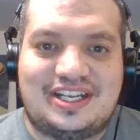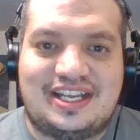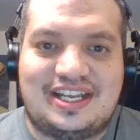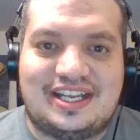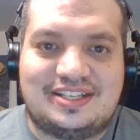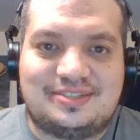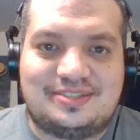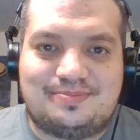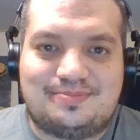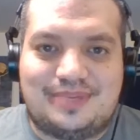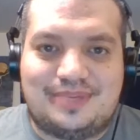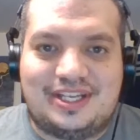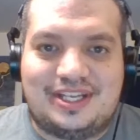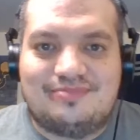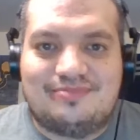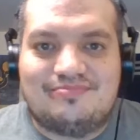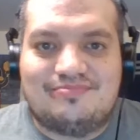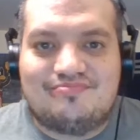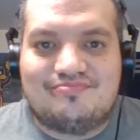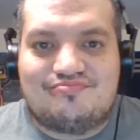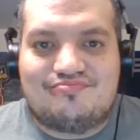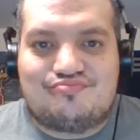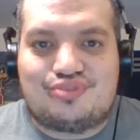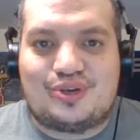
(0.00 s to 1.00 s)
has
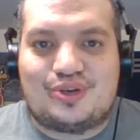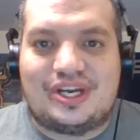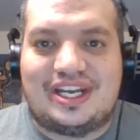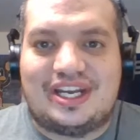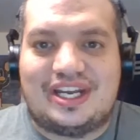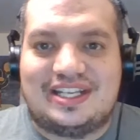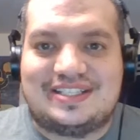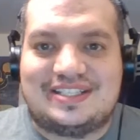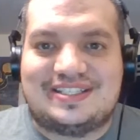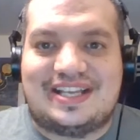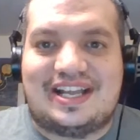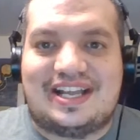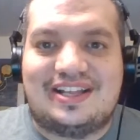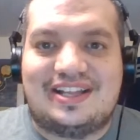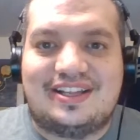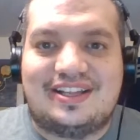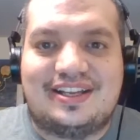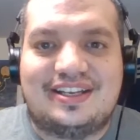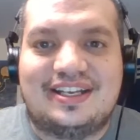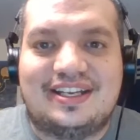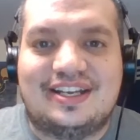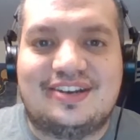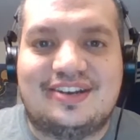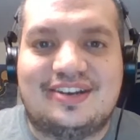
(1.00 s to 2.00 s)
been pretty
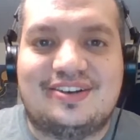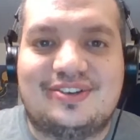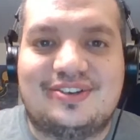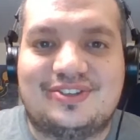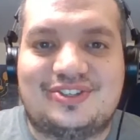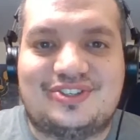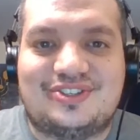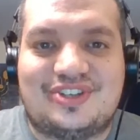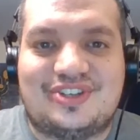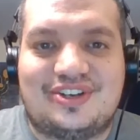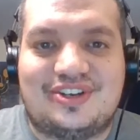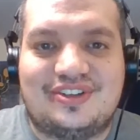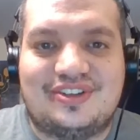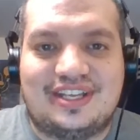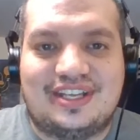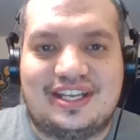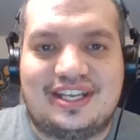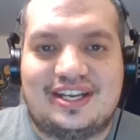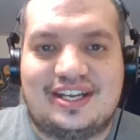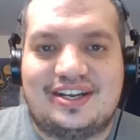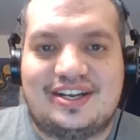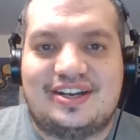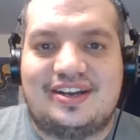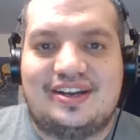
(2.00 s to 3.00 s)
solid here to start the
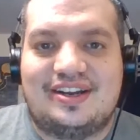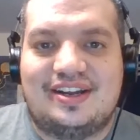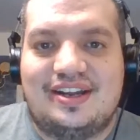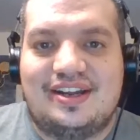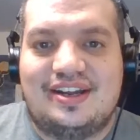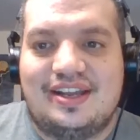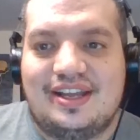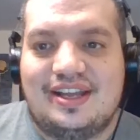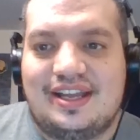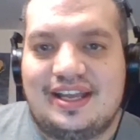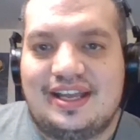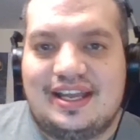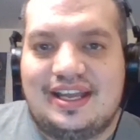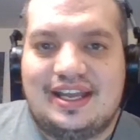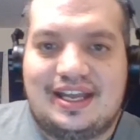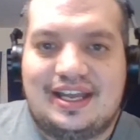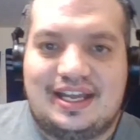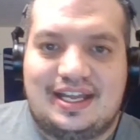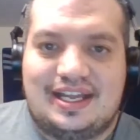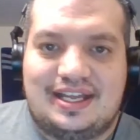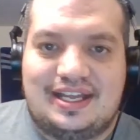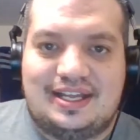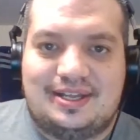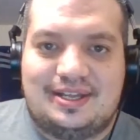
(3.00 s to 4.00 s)
year.
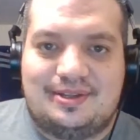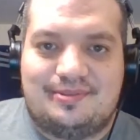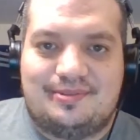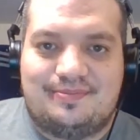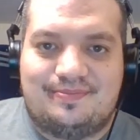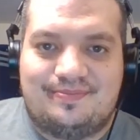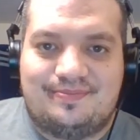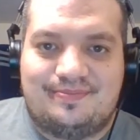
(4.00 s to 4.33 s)
Do